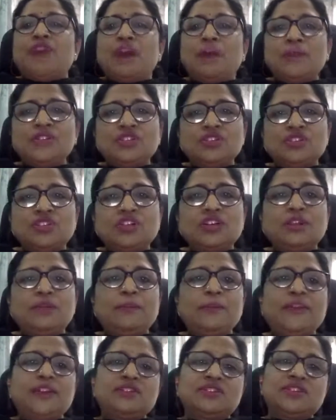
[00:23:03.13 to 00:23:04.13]
pharmaceutical
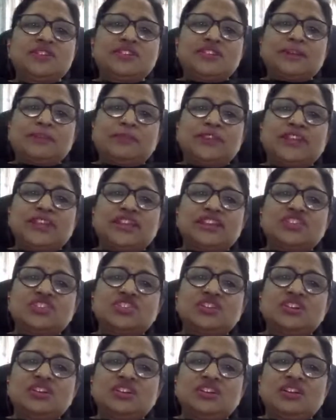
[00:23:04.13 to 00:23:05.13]
patent
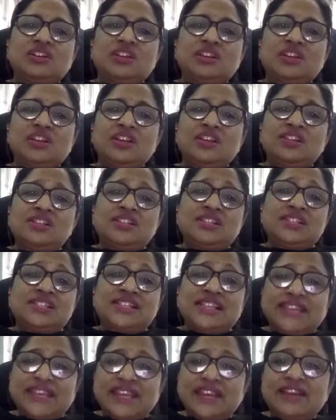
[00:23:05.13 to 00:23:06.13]
application is the
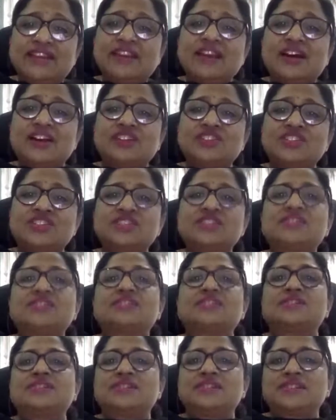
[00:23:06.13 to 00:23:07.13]
second
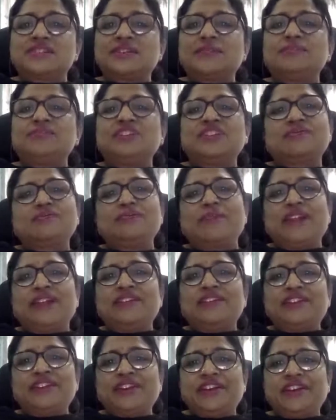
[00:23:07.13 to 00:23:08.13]
largest subject
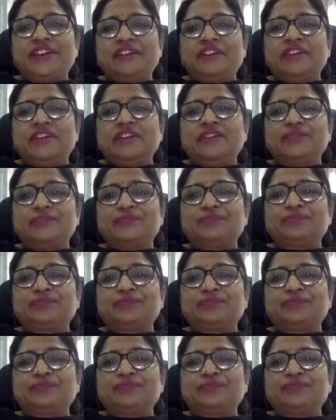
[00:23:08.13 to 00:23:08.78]
matter in India.